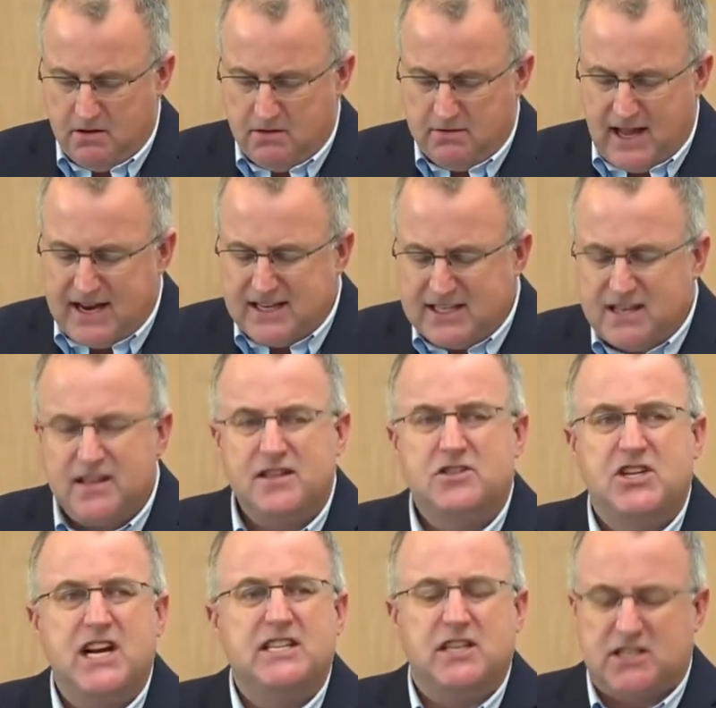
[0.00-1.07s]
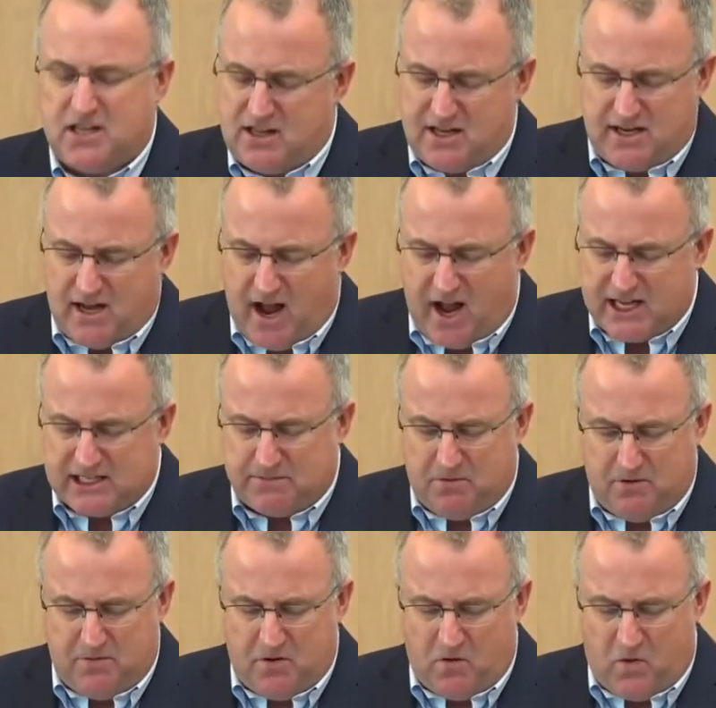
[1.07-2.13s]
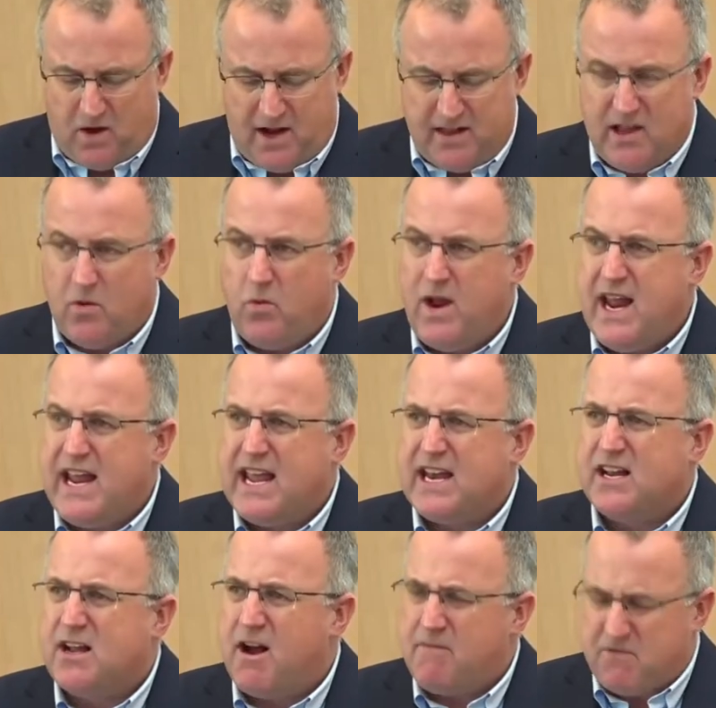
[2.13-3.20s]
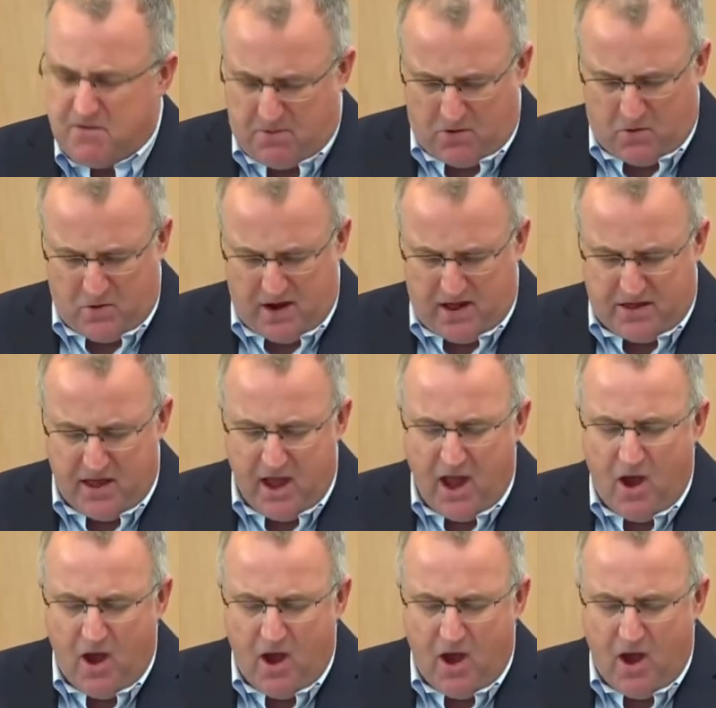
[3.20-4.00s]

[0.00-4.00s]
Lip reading: That isn't the Jesus of the gospel, but one that we get comfortable with,